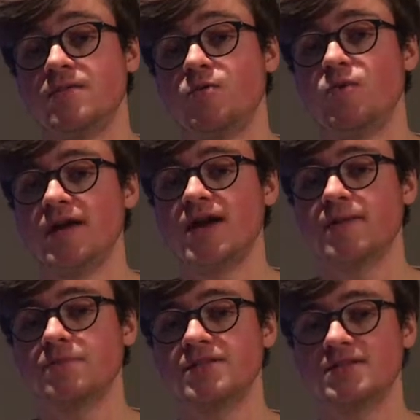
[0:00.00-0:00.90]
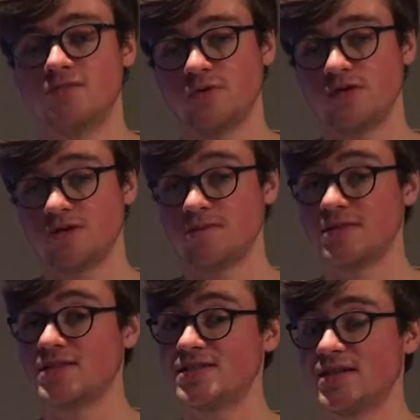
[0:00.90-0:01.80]
But what happens if we talk
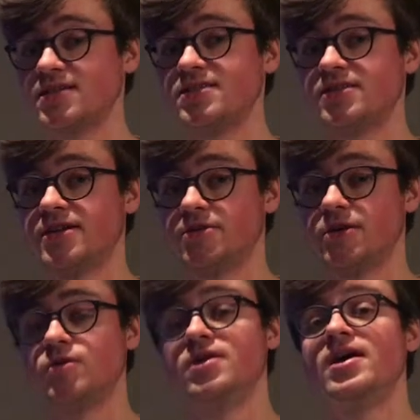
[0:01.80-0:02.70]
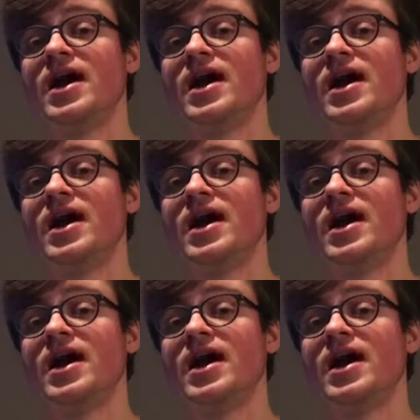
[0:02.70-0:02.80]
about the second scenario,